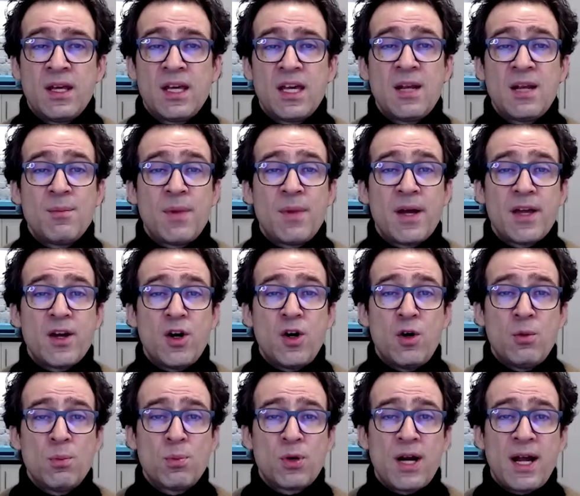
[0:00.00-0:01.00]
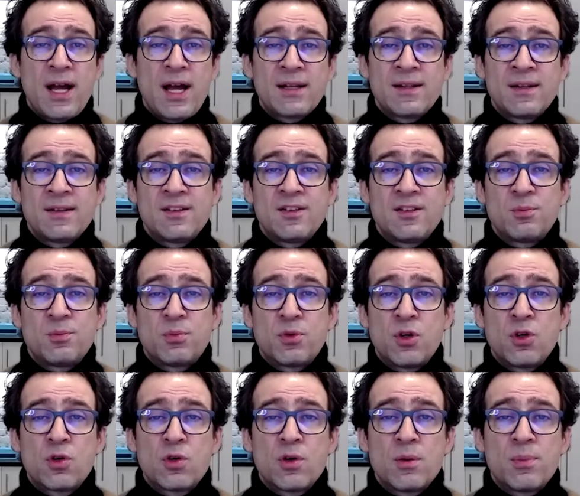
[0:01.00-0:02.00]
In my own practice as
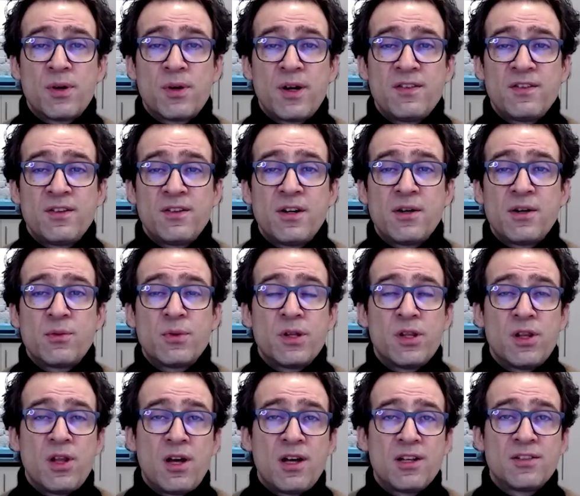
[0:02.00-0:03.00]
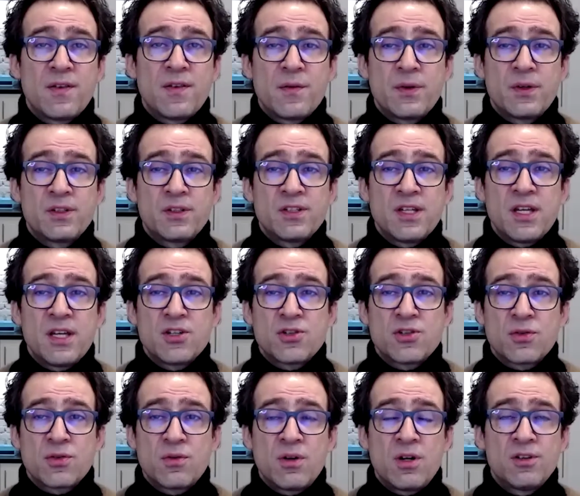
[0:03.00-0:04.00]
broker and president of Realosophy Realty in
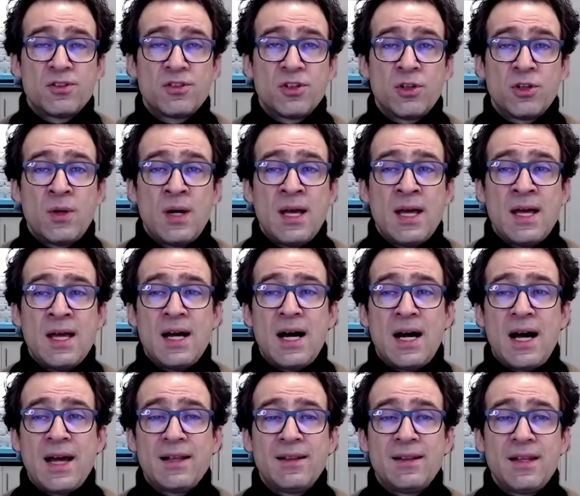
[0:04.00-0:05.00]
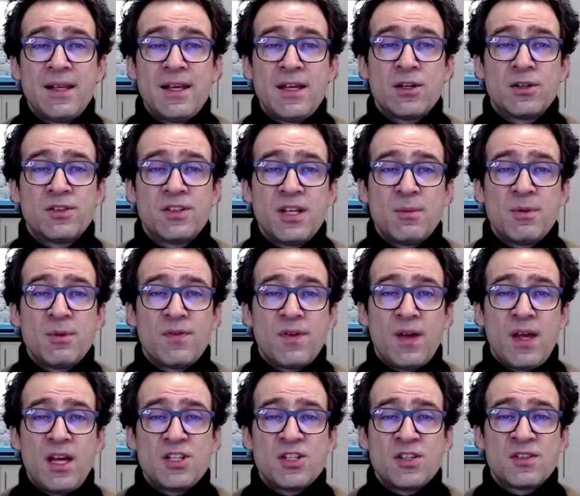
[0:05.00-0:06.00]
Toronto, I lead our team of
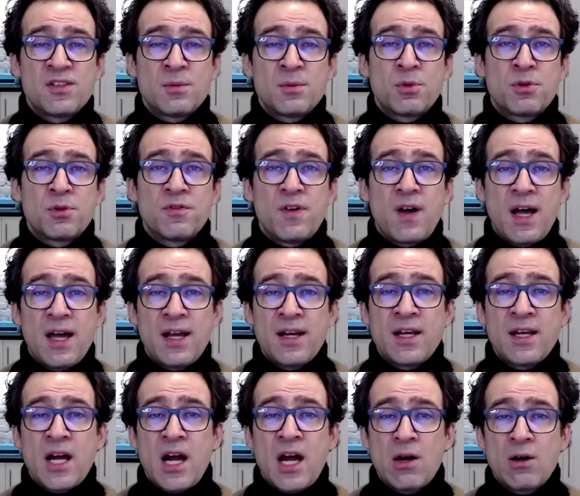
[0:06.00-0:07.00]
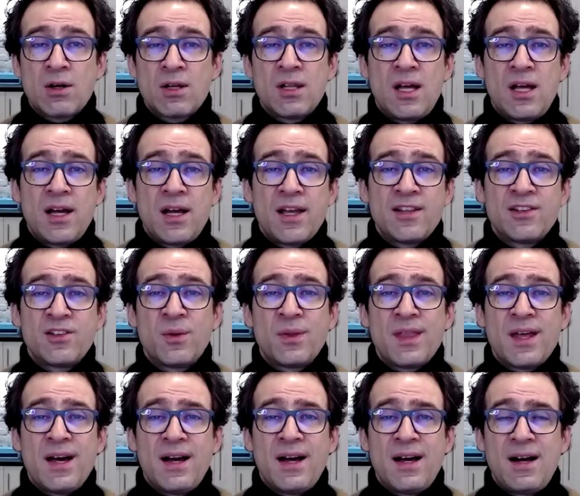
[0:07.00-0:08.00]
agents in providing our clients with
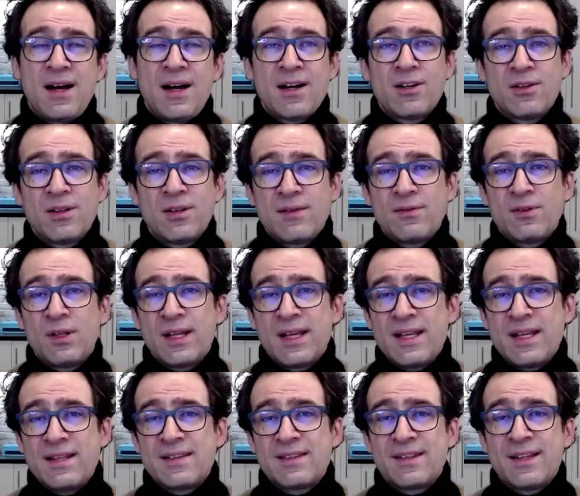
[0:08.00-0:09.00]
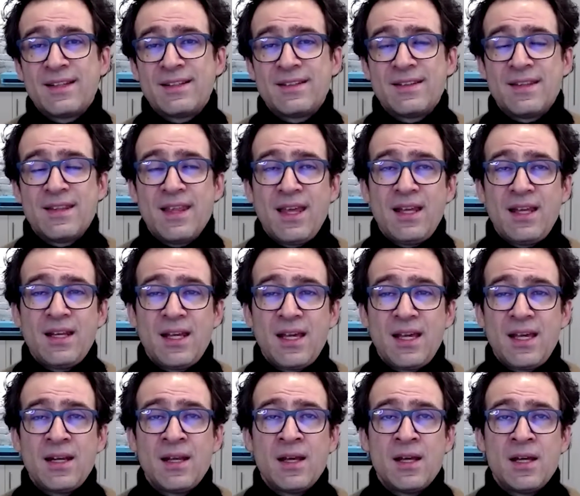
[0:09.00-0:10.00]
the higher level insights they
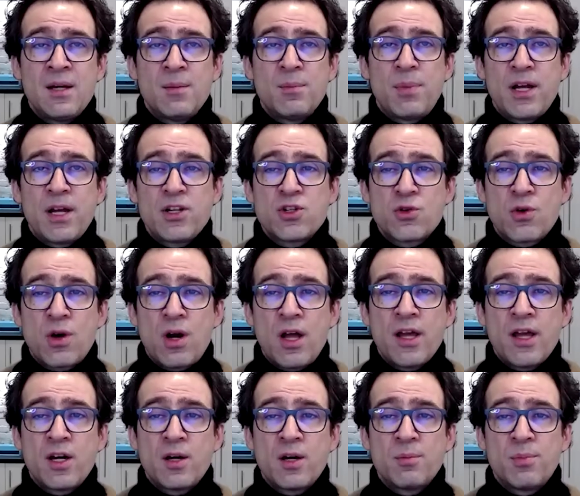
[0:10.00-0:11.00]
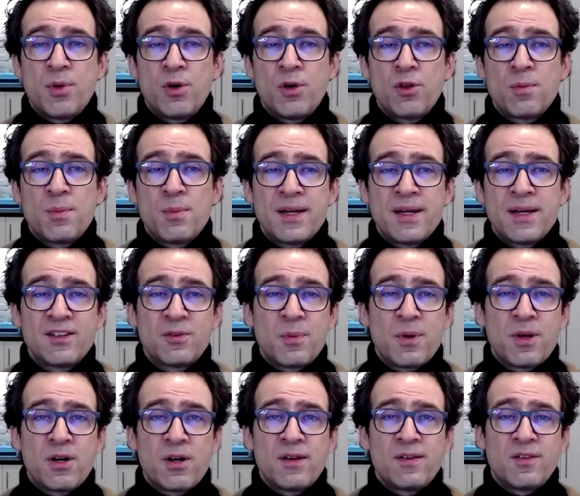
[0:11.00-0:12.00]
need by drawing on both my
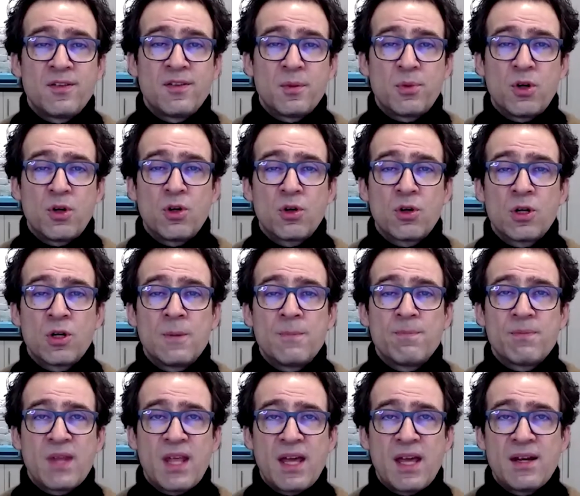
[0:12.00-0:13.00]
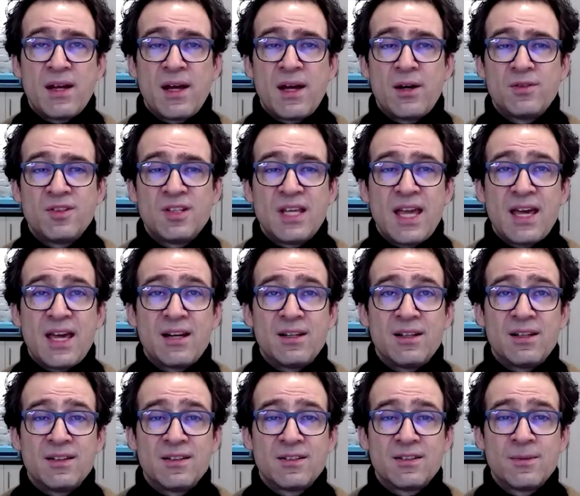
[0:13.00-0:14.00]
experience as a broker and a housing
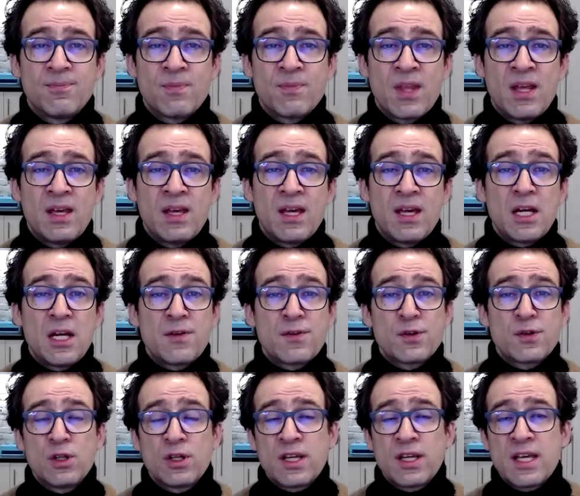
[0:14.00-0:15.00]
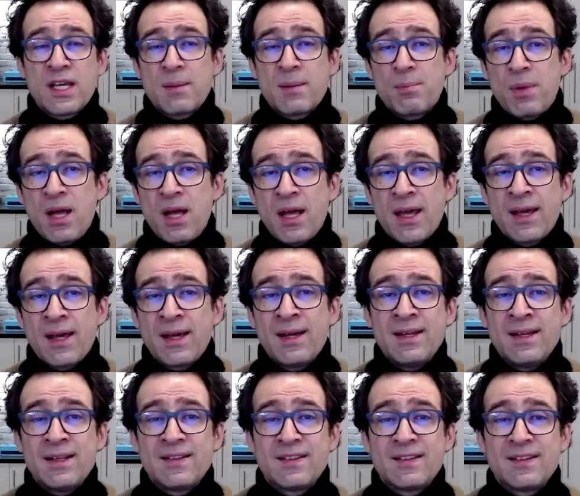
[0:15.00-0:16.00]
analyst. And if you're looking at buying,
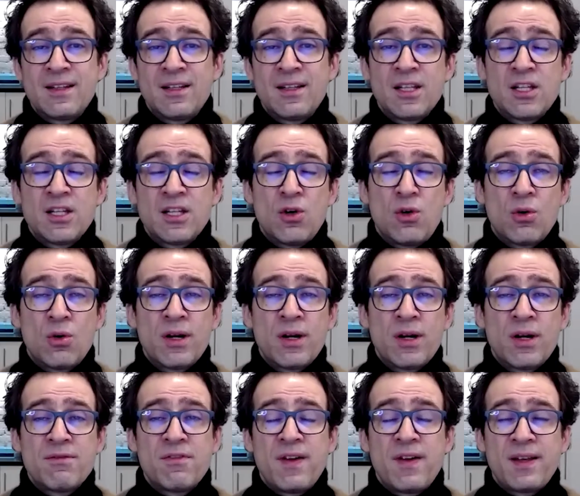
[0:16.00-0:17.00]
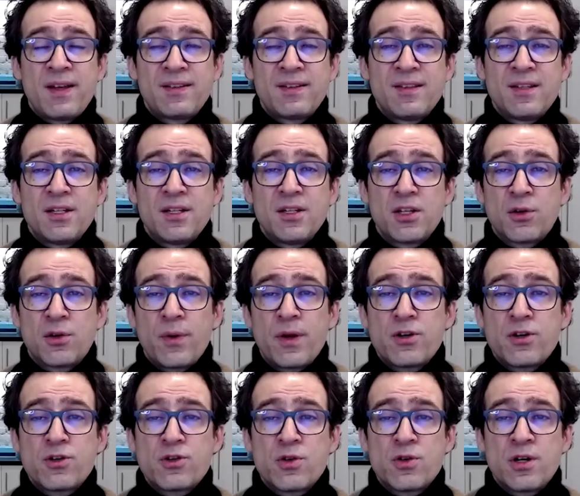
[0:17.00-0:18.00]
selling, or investing in the
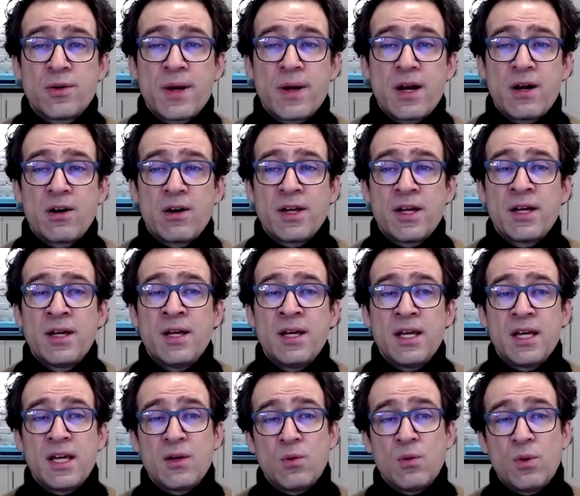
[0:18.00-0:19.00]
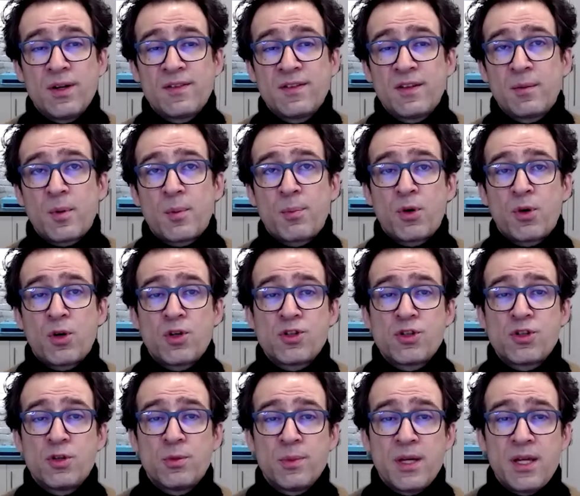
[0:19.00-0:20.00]
Greater Toronto Area and want to set up a
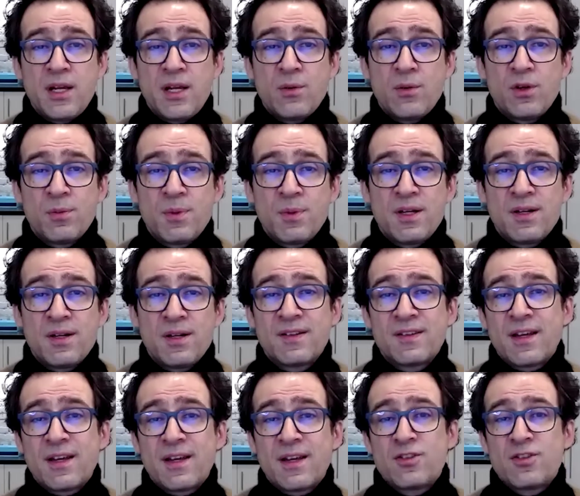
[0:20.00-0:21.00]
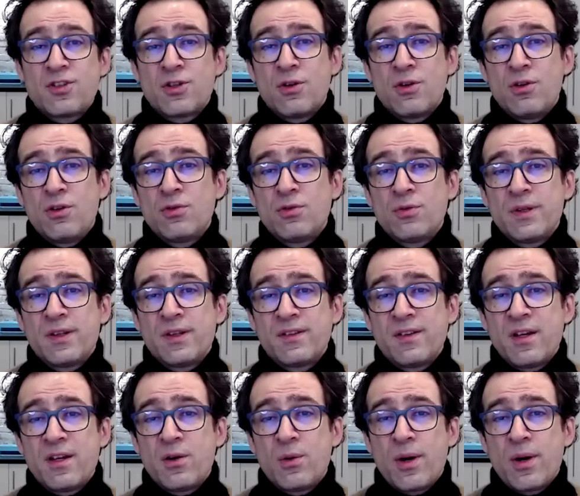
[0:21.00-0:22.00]
personal meeting with me to discuss your own real estate